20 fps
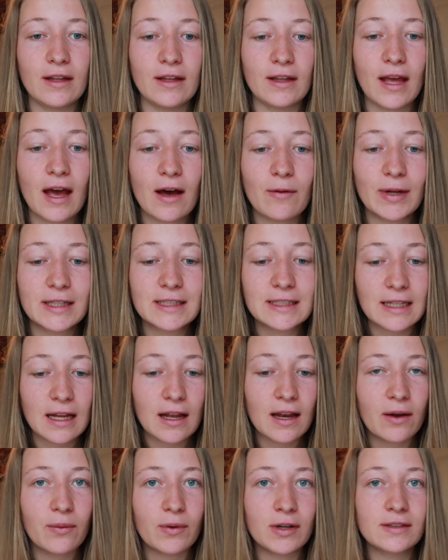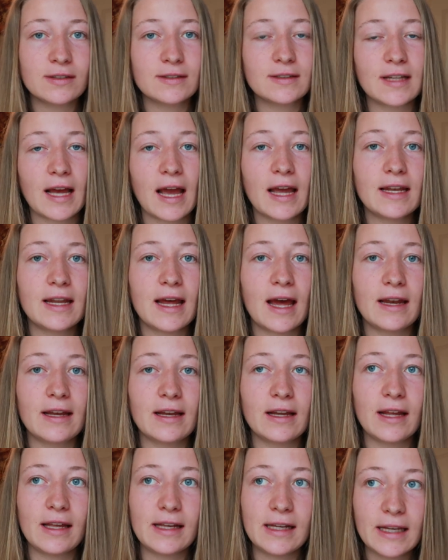yeah, but still I want to say
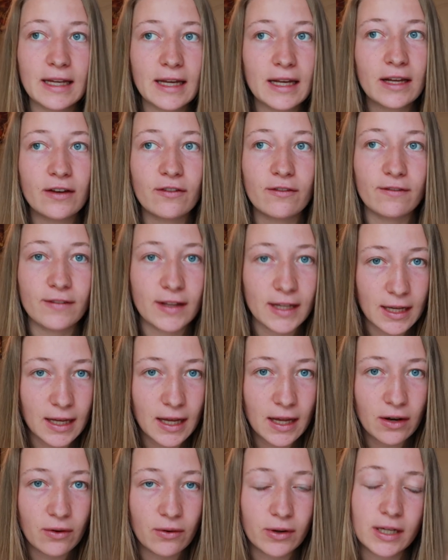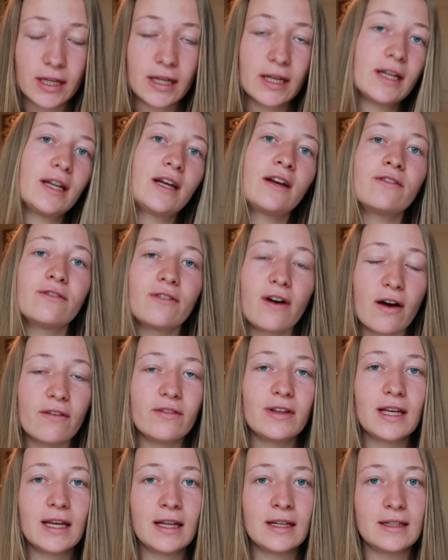that eating vegan or eating raw
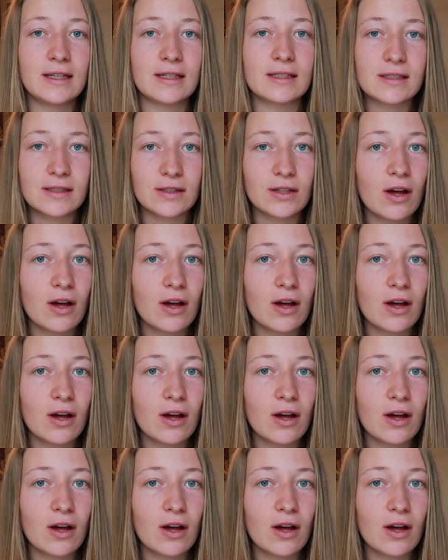vegan does